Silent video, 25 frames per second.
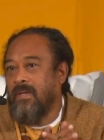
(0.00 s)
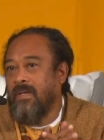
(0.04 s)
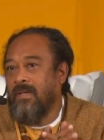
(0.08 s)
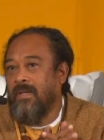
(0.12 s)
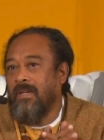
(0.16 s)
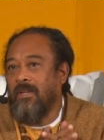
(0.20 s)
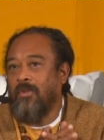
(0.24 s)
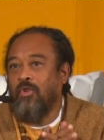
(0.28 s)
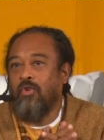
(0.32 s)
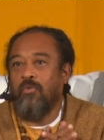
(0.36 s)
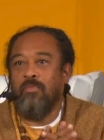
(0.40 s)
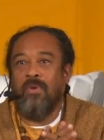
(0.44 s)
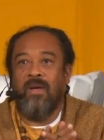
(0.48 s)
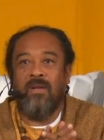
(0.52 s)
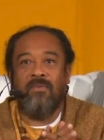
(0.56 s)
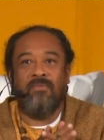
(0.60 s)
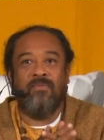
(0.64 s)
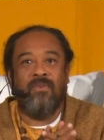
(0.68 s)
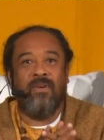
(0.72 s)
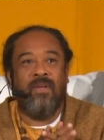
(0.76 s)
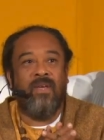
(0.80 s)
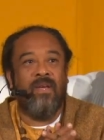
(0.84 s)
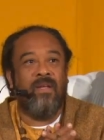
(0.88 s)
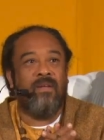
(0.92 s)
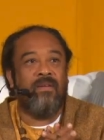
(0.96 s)
And then you
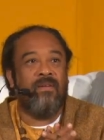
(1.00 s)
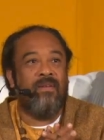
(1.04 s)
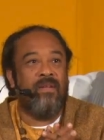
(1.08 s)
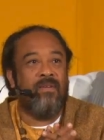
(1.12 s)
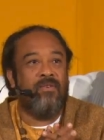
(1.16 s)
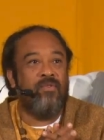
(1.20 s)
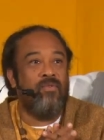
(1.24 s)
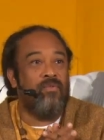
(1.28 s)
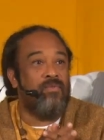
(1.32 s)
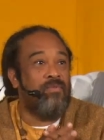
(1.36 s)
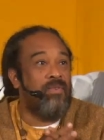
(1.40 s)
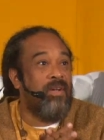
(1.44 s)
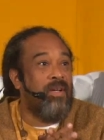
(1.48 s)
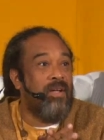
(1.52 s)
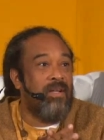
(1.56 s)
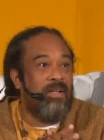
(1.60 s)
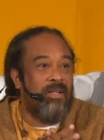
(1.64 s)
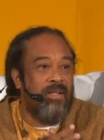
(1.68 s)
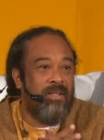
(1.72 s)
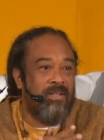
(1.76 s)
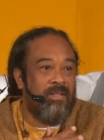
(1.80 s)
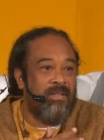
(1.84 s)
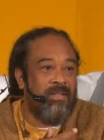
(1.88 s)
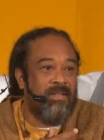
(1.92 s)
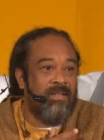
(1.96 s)
might forget that you
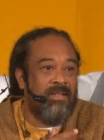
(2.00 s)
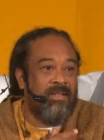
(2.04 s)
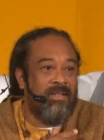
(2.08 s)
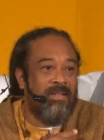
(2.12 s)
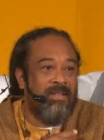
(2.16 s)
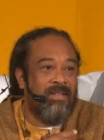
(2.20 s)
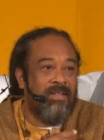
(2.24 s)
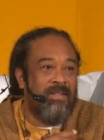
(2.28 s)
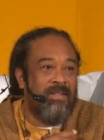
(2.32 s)
fired it.